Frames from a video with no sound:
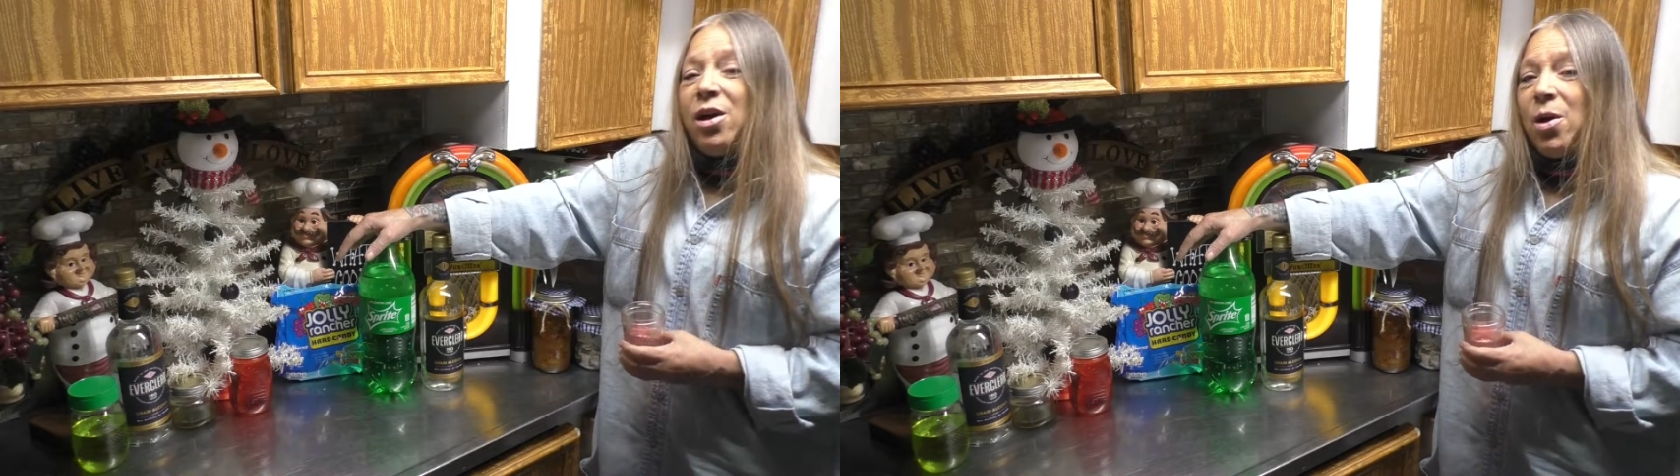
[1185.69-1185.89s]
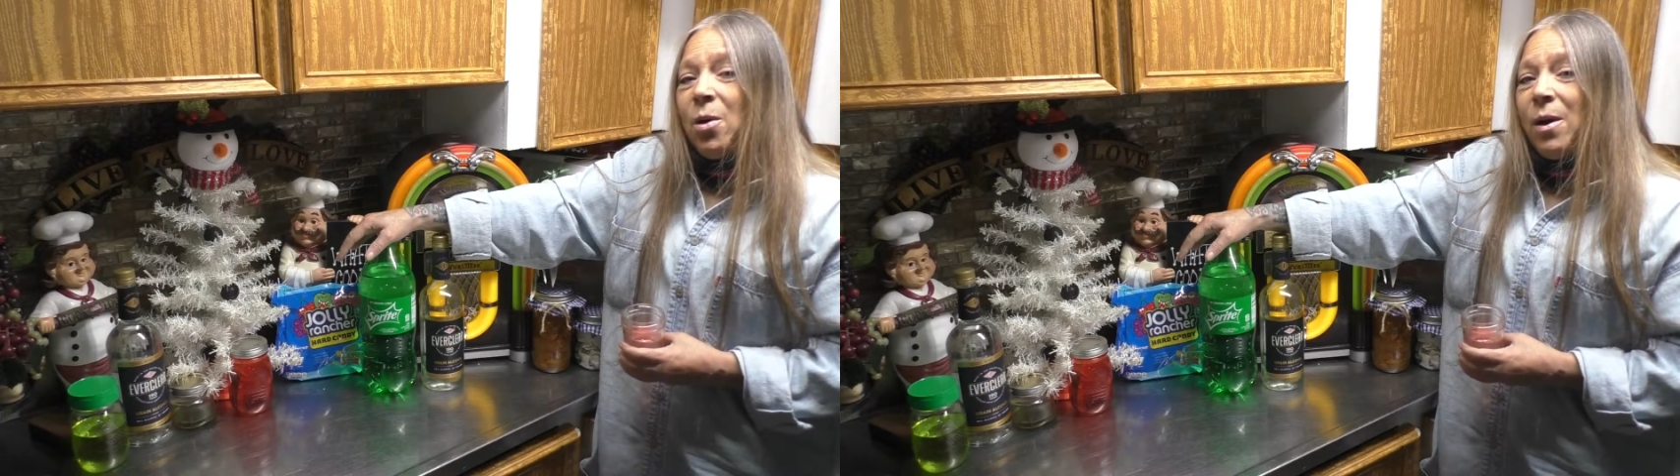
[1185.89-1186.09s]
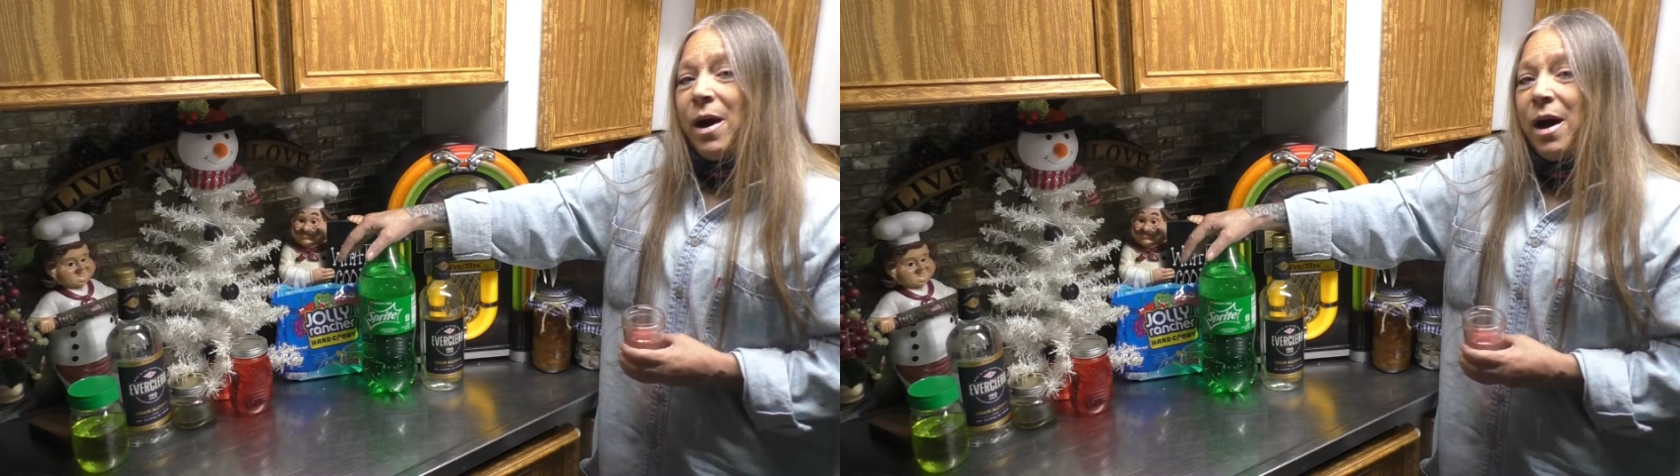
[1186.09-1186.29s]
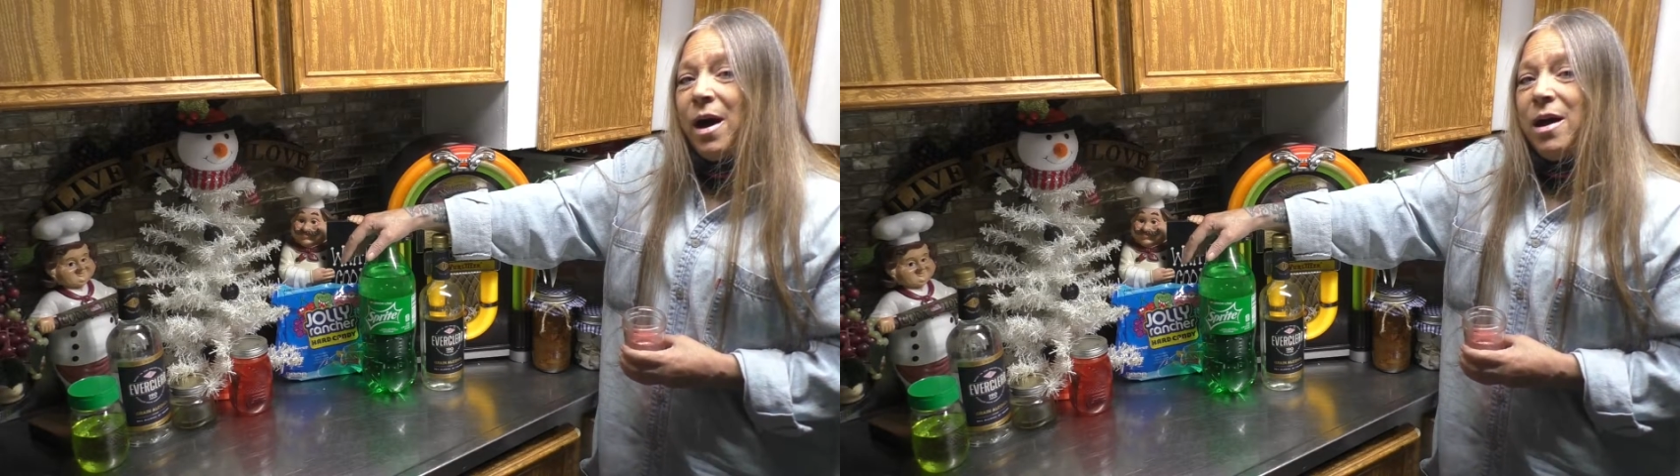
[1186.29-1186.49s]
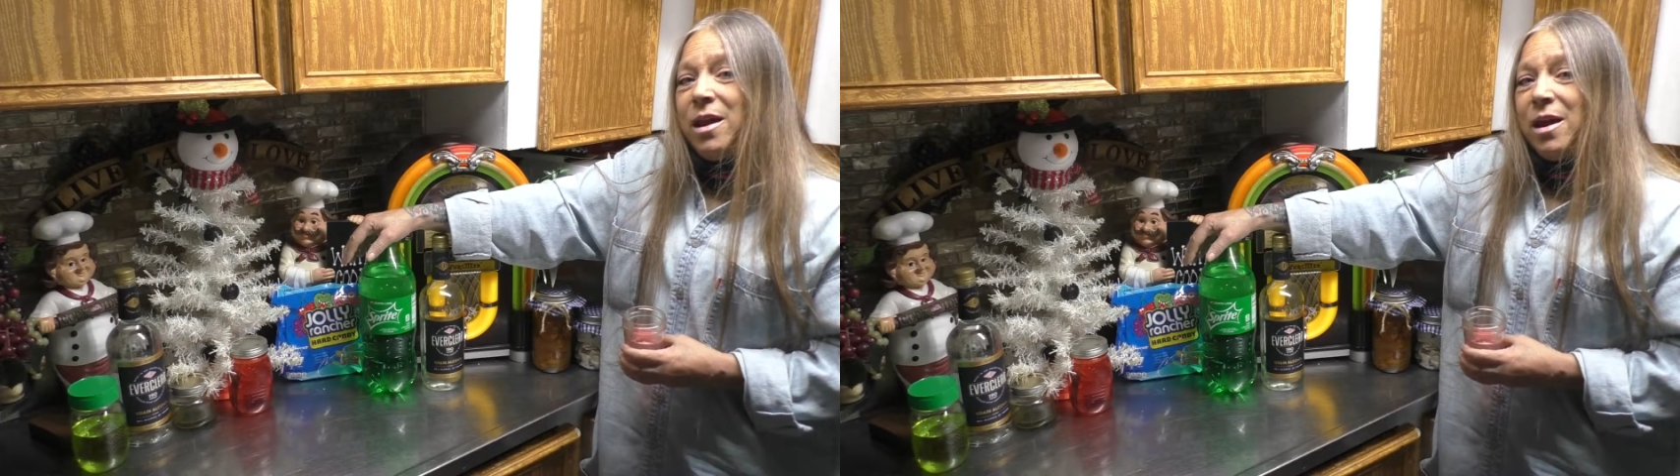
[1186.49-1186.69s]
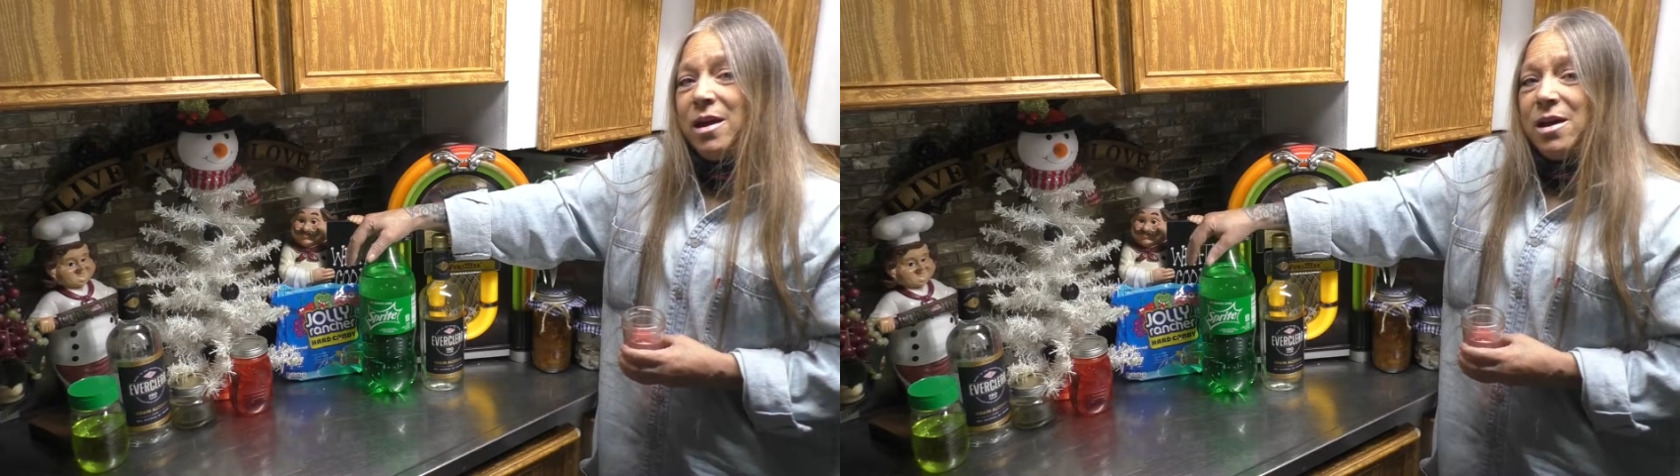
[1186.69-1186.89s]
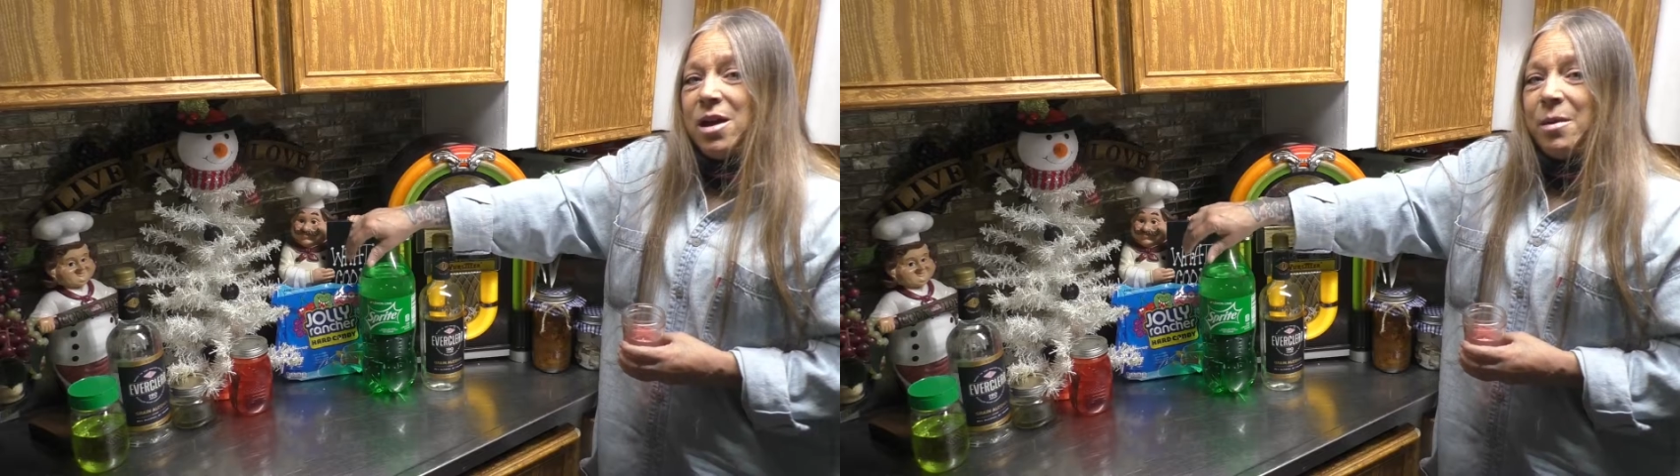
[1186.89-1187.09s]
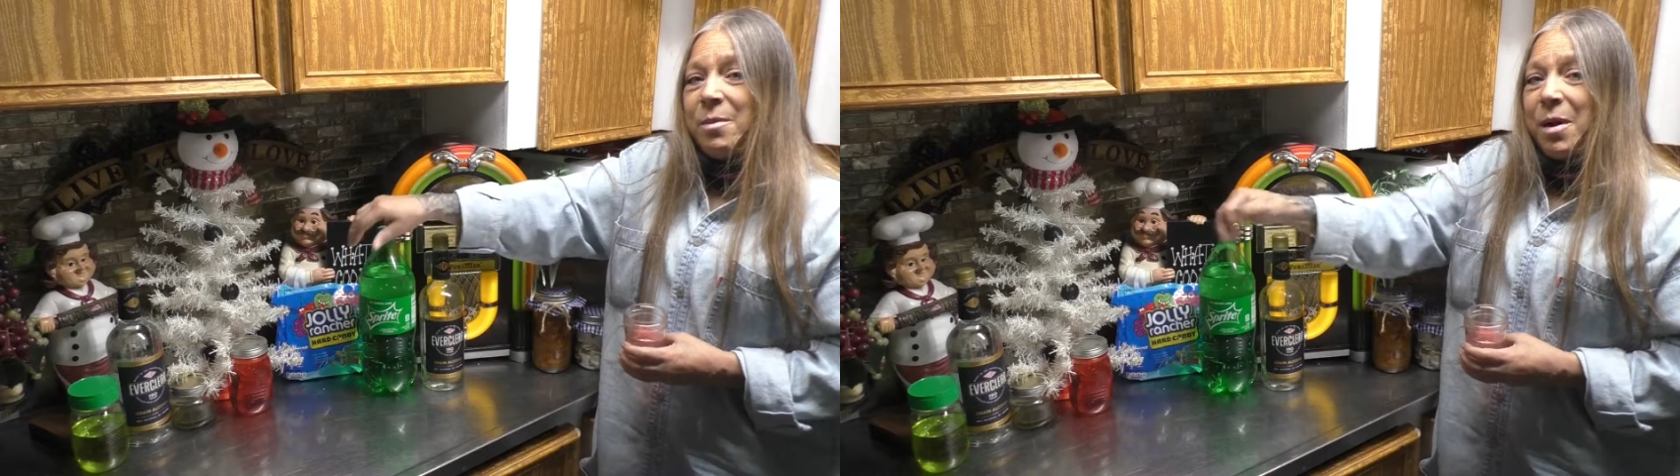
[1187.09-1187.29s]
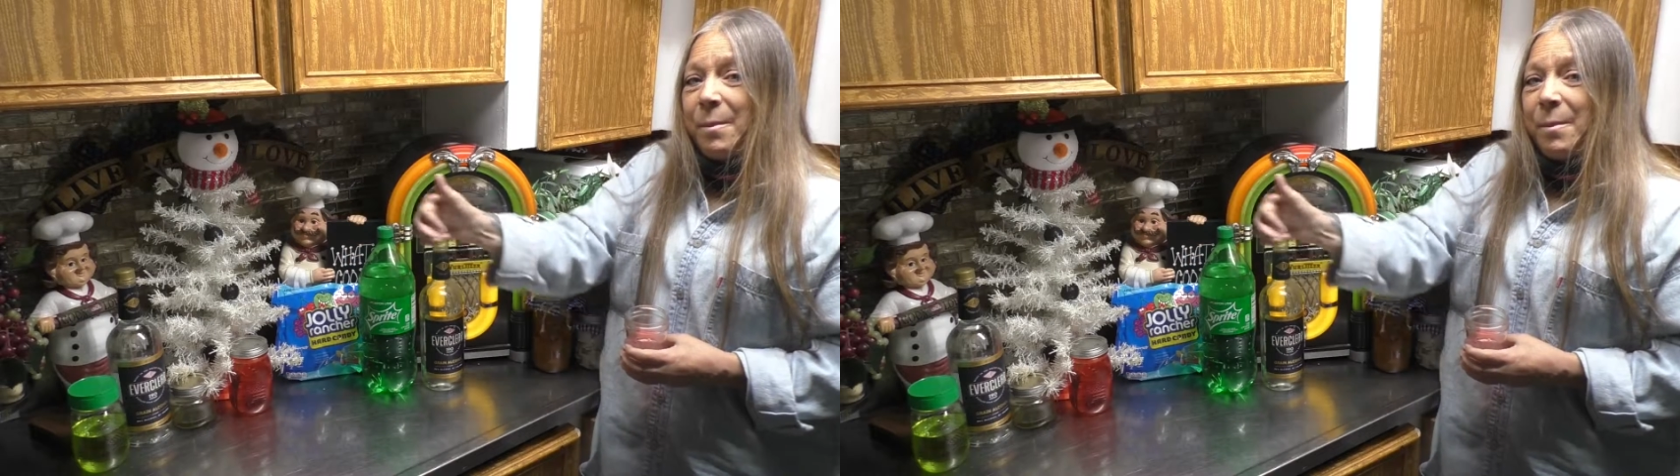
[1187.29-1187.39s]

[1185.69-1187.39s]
go ahead, give me